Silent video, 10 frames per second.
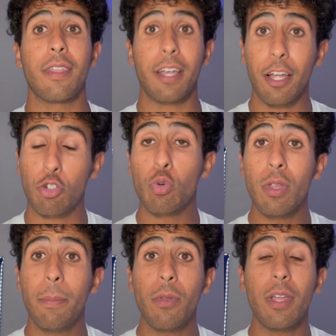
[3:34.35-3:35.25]
Like, I
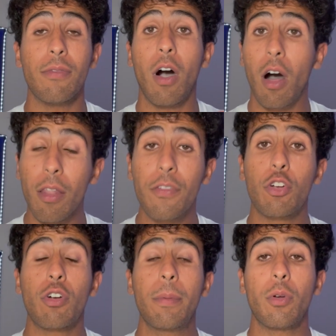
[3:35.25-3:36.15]
truly believe all of the
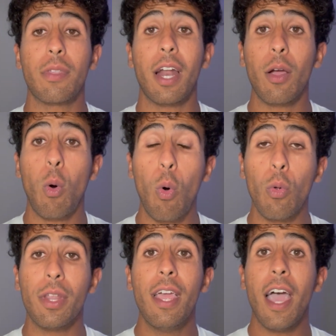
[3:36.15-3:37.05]
cryptos that I hold